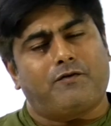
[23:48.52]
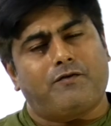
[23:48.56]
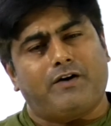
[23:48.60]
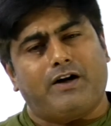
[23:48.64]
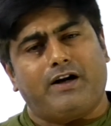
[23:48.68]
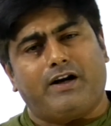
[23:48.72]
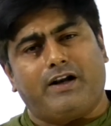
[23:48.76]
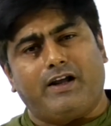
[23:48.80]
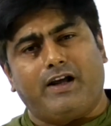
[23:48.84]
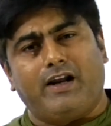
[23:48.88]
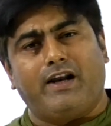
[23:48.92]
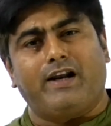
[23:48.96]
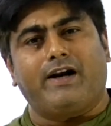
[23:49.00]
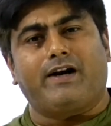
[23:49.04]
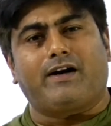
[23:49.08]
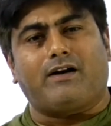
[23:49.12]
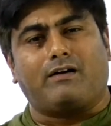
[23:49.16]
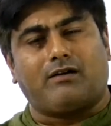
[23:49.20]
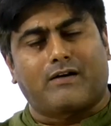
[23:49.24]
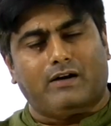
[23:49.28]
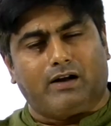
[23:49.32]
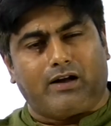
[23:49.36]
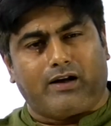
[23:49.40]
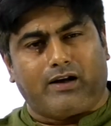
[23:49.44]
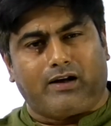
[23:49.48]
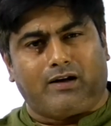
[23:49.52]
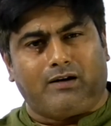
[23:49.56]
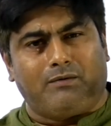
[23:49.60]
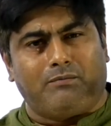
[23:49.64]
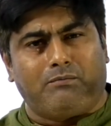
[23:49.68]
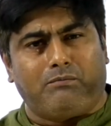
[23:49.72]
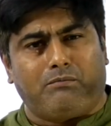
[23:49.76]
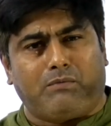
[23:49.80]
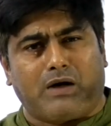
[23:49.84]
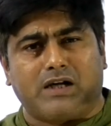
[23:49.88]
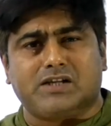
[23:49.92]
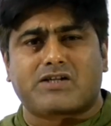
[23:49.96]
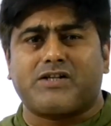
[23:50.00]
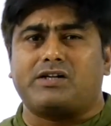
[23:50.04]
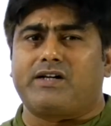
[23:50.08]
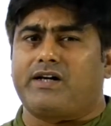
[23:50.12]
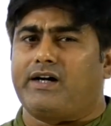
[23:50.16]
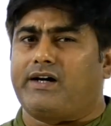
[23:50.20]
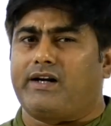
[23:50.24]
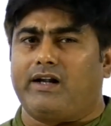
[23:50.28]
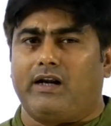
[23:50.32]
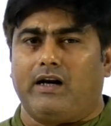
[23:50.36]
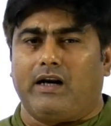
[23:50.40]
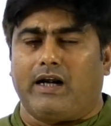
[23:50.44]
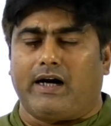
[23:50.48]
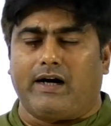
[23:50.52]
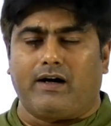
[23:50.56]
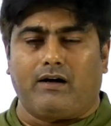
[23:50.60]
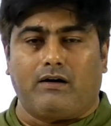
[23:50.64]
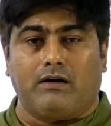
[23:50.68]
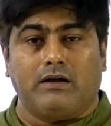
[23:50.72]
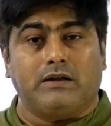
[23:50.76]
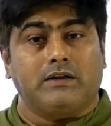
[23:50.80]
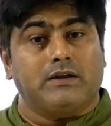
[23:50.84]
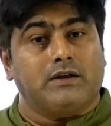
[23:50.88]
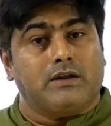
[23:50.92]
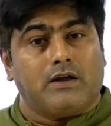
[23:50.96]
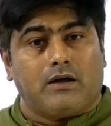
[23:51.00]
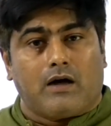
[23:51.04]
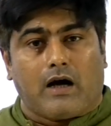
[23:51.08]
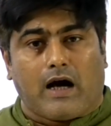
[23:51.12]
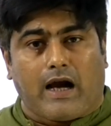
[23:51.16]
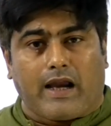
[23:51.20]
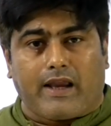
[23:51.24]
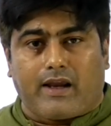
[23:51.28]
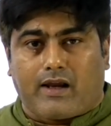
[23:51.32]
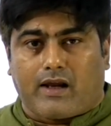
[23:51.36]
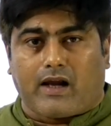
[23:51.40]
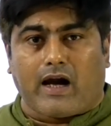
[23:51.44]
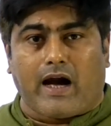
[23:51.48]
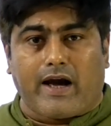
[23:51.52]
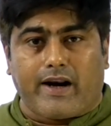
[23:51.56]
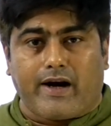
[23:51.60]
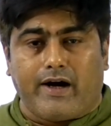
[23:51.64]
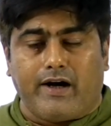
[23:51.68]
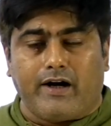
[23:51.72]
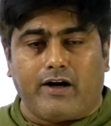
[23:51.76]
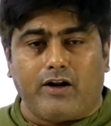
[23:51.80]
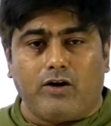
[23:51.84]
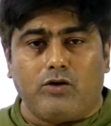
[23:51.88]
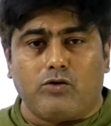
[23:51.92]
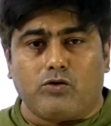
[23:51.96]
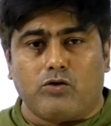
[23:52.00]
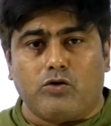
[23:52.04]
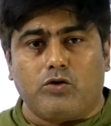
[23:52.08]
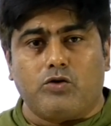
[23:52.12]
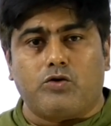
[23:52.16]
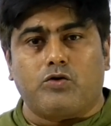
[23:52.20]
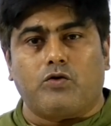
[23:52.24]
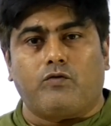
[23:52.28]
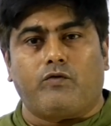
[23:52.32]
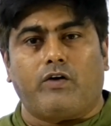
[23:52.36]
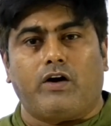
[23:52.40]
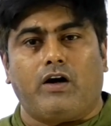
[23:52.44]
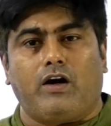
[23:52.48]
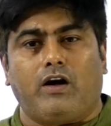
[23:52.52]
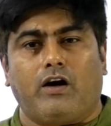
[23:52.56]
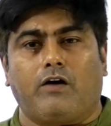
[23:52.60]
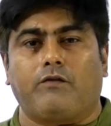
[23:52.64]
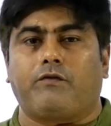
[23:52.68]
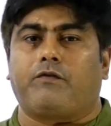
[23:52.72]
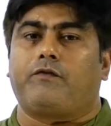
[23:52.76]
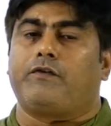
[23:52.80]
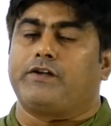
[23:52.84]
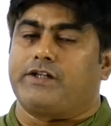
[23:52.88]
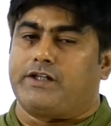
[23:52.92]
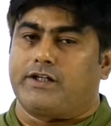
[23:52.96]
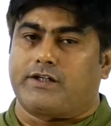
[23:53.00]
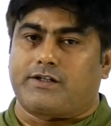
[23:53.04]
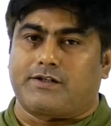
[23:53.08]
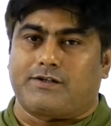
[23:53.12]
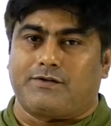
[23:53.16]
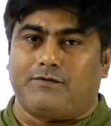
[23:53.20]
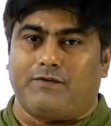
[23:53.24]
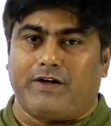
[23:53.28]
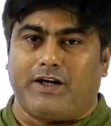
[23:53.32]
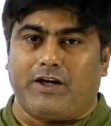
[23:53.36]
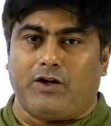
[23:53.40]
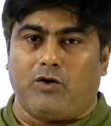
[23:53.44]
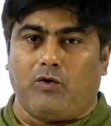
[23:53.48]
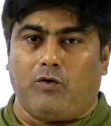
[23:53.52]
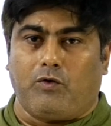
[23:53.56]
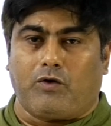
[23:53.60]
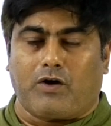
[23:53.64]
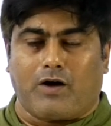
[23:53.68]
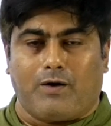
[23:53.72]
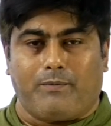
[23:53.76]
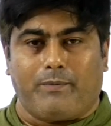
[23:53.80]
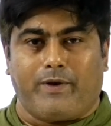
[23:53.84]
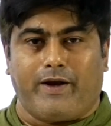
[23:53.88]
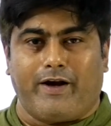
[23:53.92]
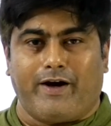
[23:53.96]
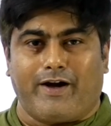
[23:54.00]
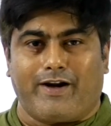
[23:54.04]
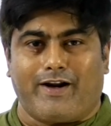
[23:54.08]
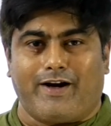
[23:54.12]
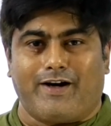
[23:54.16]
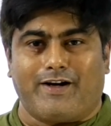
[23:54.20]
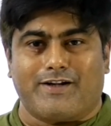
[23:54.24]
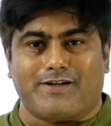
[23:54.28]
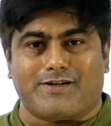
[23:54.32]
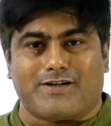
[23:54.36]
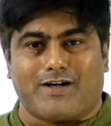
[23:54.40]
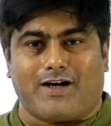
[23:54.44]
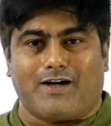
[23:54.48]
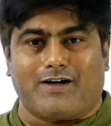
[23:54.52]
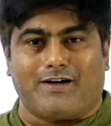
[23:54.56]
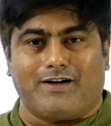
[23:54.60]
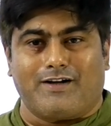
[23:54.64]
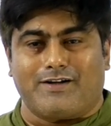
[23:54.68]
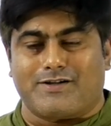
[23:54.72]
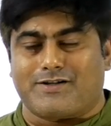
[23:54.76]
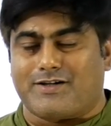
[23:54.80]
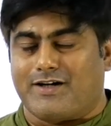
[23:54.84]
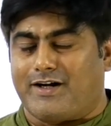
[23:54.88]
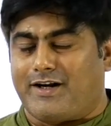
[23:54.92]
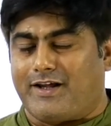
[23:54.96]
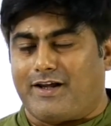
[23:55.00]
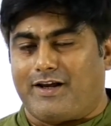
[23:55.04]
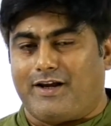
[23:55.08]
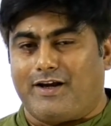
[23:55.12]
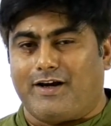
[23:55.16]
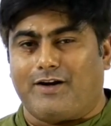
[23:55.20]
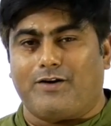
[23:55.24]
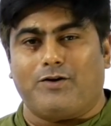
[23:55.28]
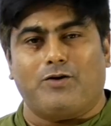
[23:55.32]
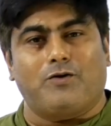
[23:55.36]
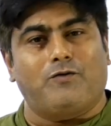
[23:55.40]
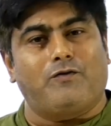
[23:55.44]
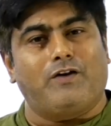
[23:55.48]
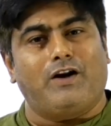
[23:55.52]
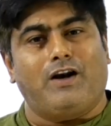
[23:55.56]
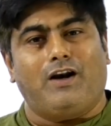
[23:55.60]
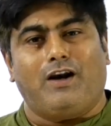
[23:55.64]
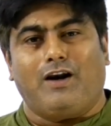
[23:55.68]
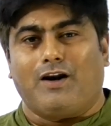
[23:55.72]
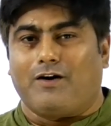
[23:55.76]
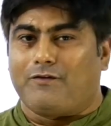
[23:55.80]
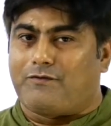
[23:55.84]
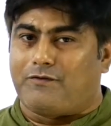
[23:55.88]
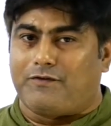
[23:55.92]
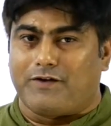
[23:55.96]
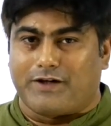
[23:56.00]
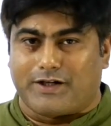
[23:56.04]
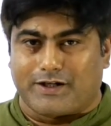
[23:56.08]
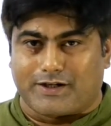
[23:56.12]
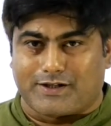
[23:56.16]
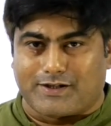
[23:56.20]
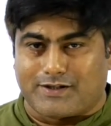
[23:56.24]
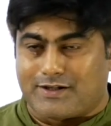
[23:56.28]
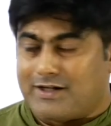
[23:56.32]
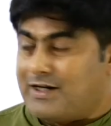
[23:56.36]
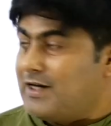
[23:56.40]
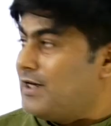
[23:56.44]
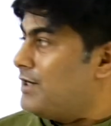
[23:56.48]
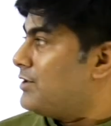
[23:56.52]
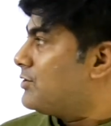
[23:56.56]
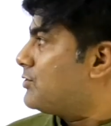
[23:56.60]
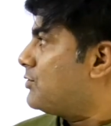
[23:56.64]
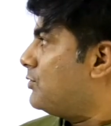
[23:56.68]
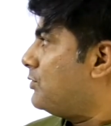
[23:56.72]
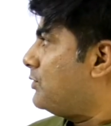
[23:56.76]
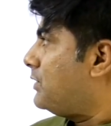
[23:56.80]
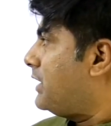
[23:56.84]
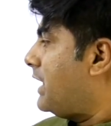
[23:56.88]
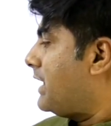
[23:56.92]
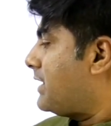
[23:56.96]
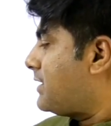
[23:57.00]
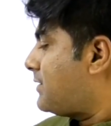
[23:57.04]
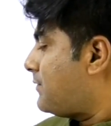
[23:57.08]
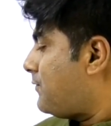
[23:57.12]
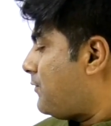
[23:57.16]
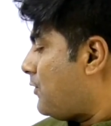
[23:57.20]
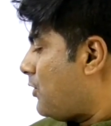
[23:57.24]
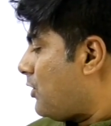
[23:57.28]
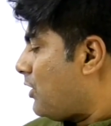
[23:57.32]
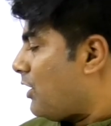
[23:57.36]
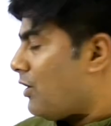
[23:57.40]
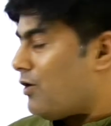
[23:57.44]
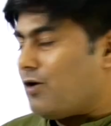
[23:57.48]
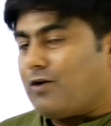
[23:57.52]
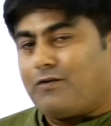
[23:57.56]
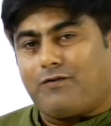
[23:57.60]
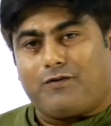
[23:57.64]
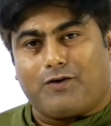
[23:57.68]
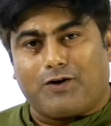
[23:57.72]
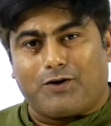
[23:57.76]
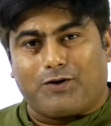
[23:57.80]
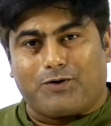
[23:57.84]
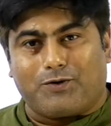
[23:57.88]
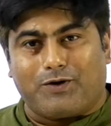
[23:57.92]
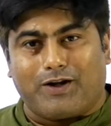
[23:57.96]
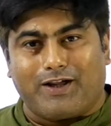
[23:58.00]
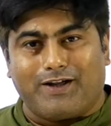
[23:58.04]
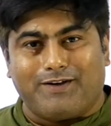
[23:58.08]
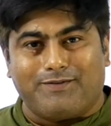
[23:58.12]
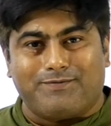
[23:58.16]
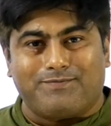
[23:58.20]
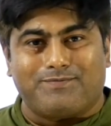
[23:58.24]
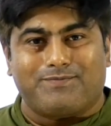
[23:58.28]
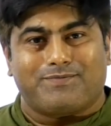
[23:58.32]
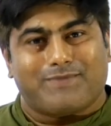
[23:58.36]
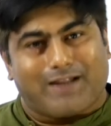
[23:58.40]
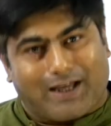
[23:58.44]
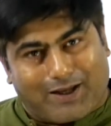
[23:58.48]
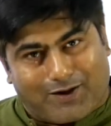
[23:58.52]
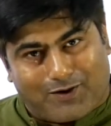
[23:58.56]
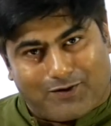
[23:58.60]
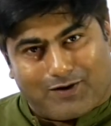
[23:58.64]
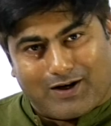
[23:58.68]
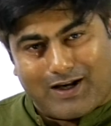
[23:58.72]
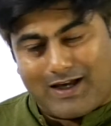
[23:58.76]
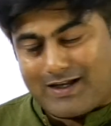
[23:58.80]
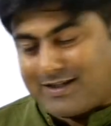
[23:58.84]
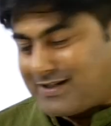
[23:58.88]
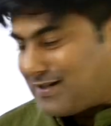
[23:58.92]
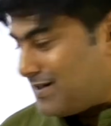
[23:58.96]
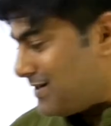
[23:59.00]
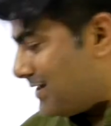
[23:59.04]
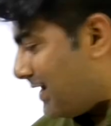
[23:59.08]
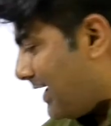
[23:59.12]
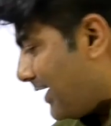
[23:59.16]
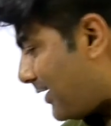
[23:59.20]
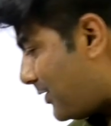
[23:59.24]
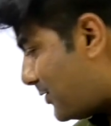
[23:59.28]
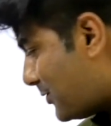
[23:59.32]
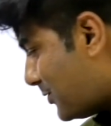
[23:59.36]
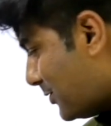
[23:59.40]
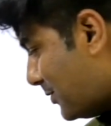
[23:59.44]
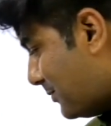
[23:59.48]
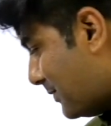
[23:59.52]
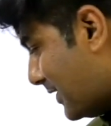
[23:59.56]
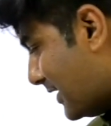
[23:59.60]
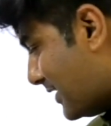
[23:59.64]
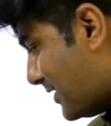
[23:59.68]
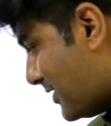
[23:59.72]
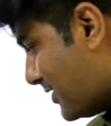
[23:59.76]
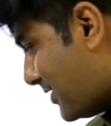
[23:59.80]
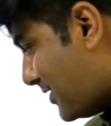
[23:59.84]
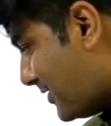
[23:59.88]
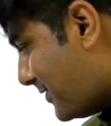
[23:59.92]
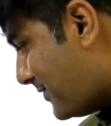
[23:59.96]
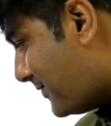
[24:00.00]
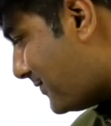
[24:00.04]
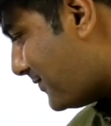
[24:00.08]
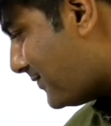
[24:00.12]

will deal it in much detail, and I guarantee you will love physics. When you come here and start studying here, you will love physics. So that's for all for today. Thank you, class. Thank you so much.